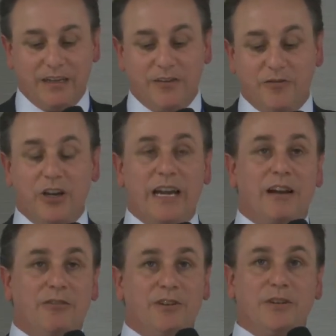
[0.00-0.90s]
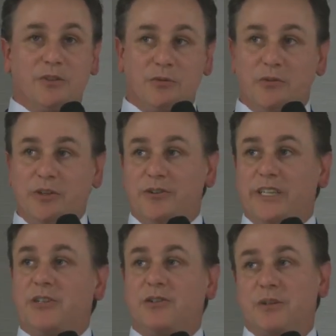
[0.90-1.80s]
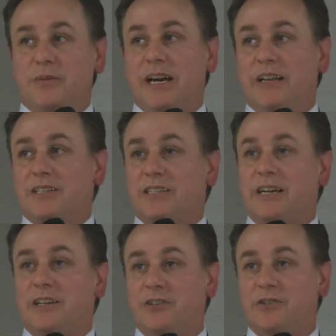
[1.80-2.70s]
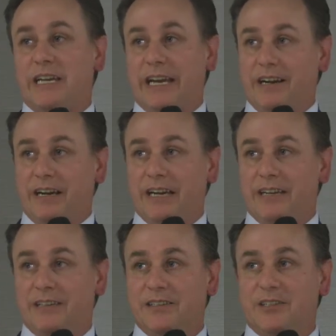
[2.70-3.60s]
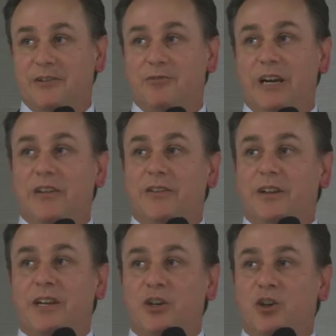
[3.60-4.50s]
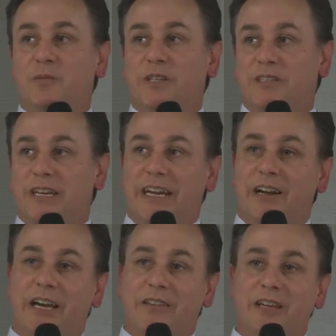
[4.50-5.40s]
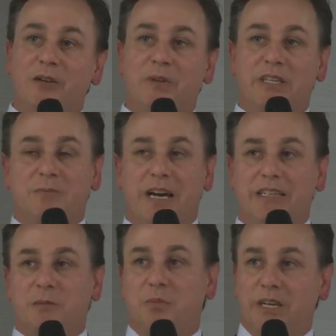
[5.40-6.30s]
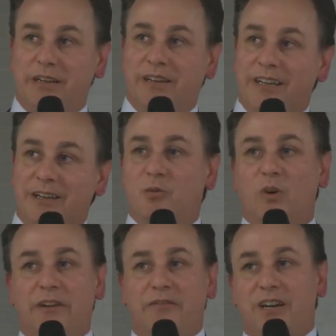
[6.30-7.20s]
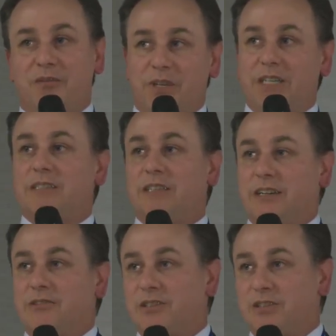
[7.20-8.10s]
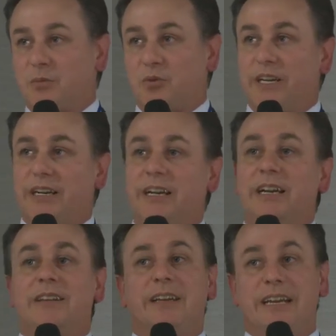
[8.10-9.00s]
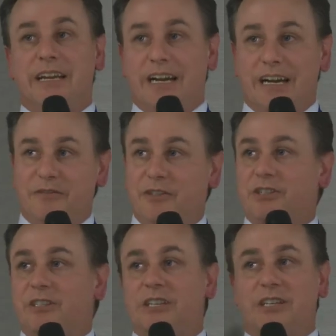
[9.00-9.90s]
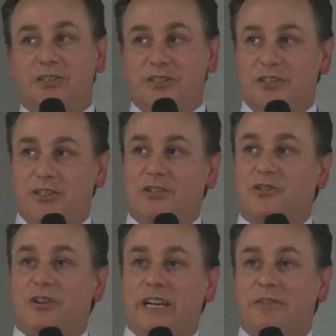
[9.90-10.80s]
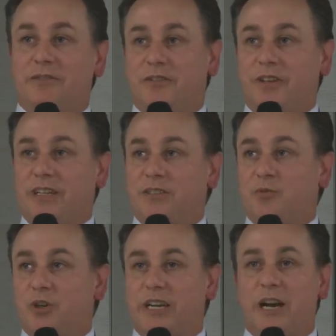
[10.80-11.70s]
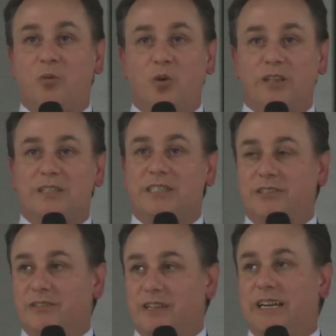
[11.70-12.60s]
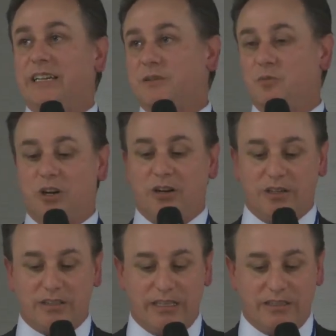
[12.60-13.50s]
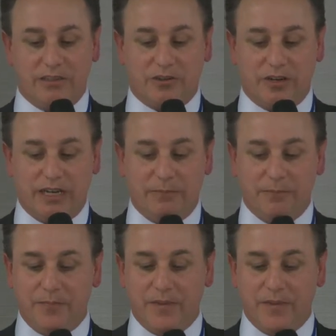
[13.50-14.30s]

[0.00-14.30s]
You've got algorithms, which we already talked about, starting to use AI. So rather than a human saying, I think it would be smart to bid, wait 5 minutes and then cross the spread, they're getting artificial intelligence to just try different things and work out what signals less and what costs less to trade.